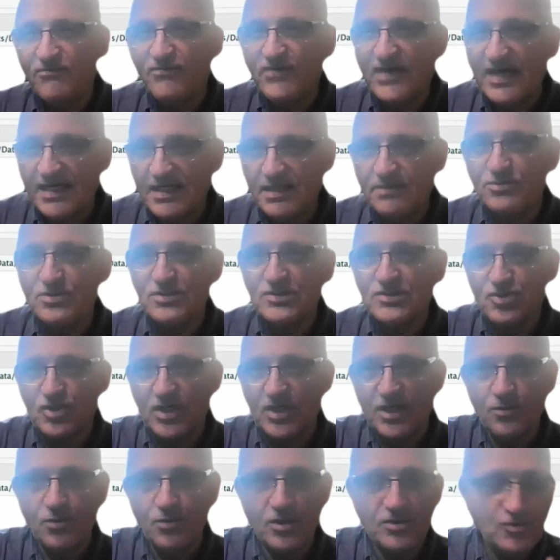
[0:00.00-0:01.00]
variable, so
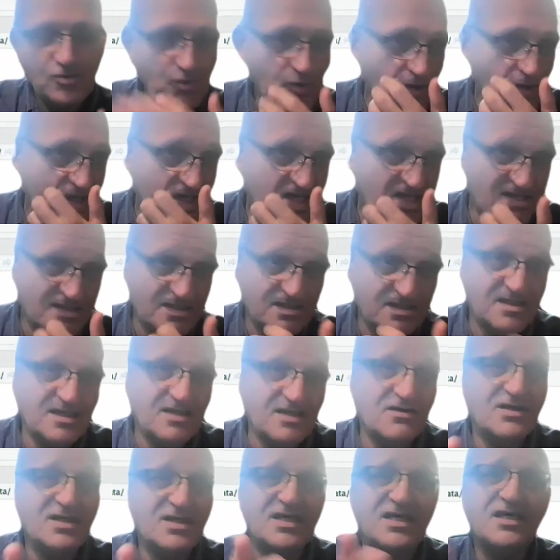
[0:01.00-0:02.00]
I want to clear
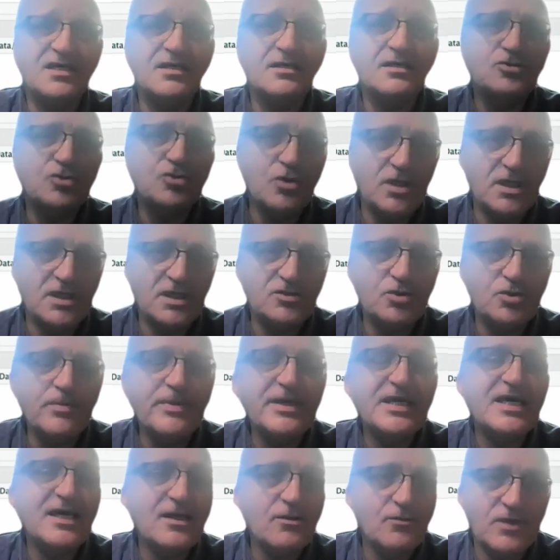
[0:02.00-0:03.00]
it. To
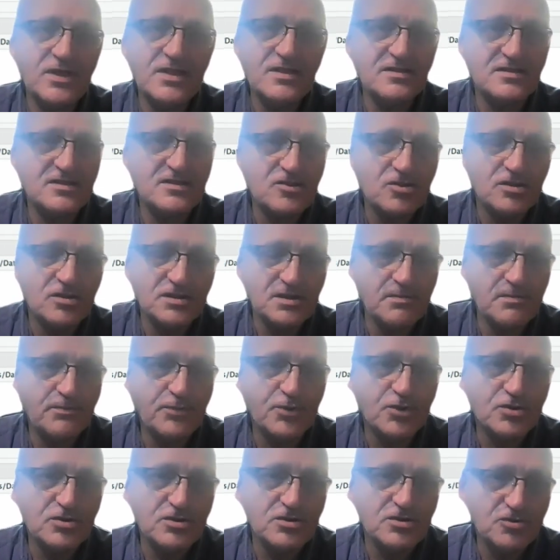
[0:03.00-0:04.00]
begin with, it's not
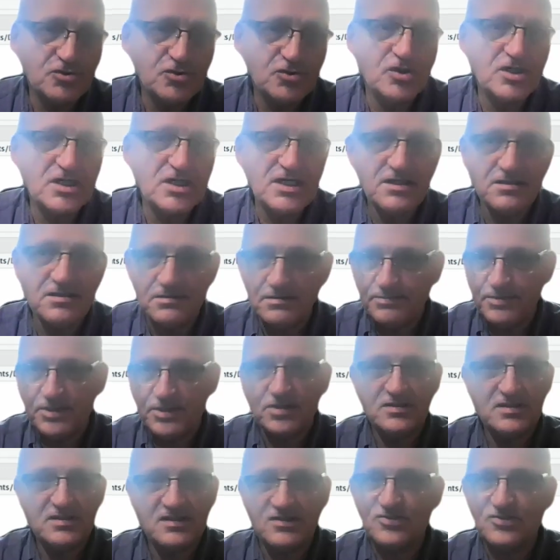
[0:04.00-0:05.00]
important to clear it
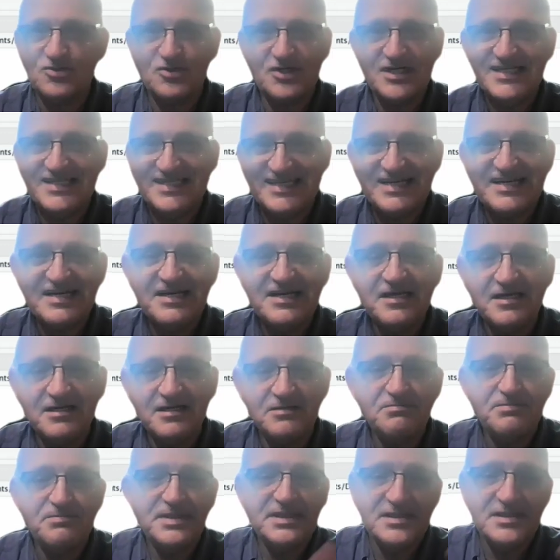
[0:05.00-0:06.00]
because it's already clear,
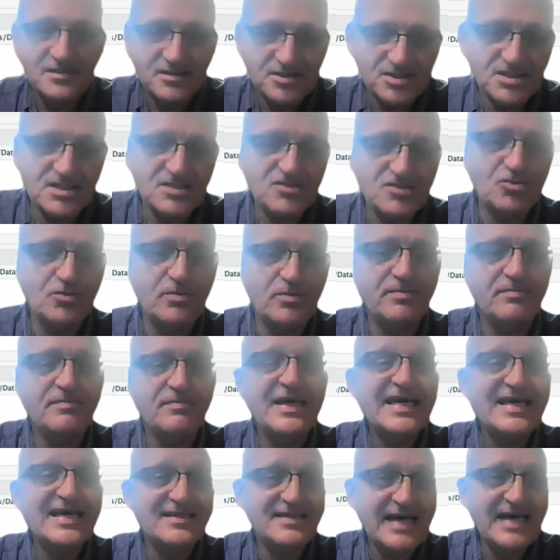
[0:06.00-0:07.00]
but just to
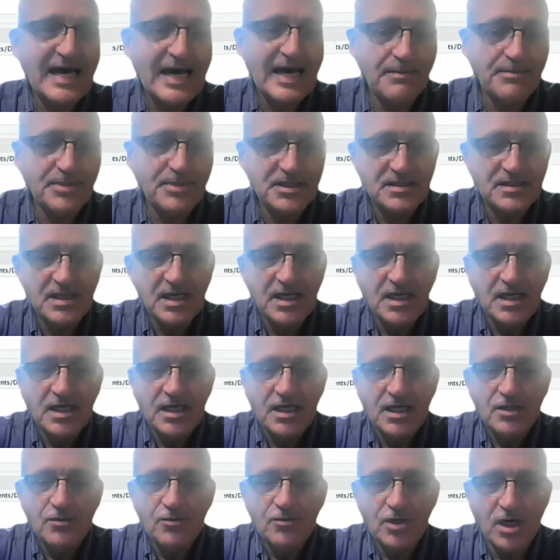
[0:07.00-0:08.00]
make it a habit,
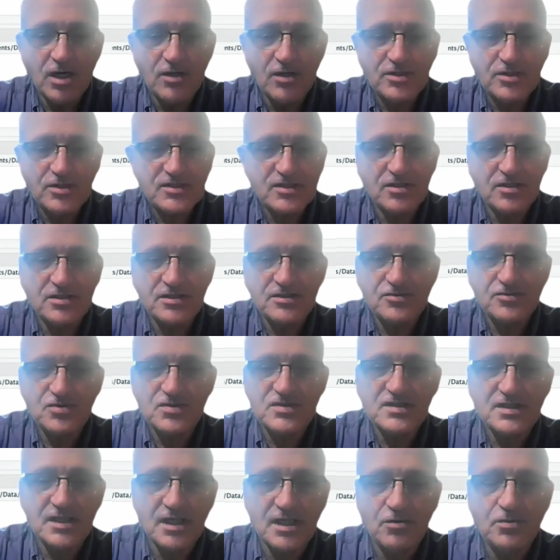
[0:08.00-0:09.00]
we're always going to
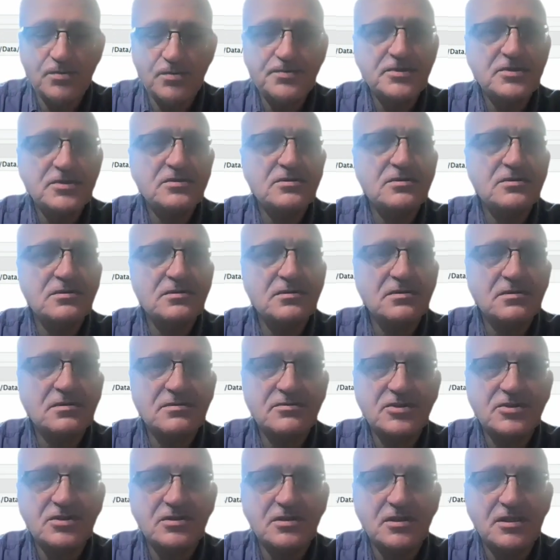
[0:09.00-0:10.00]
say, oops, I'm
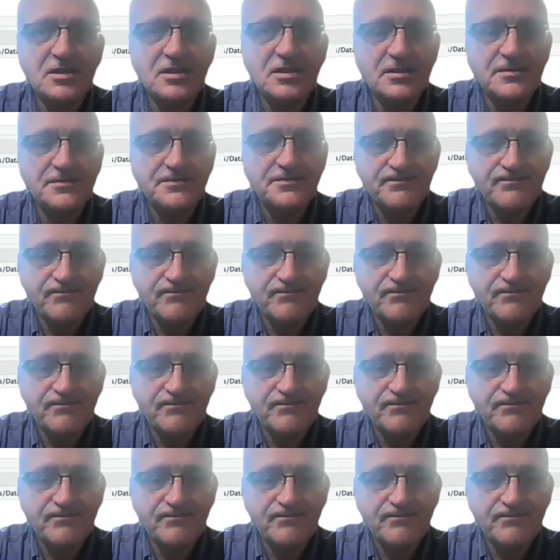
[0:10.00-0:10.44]
sorry,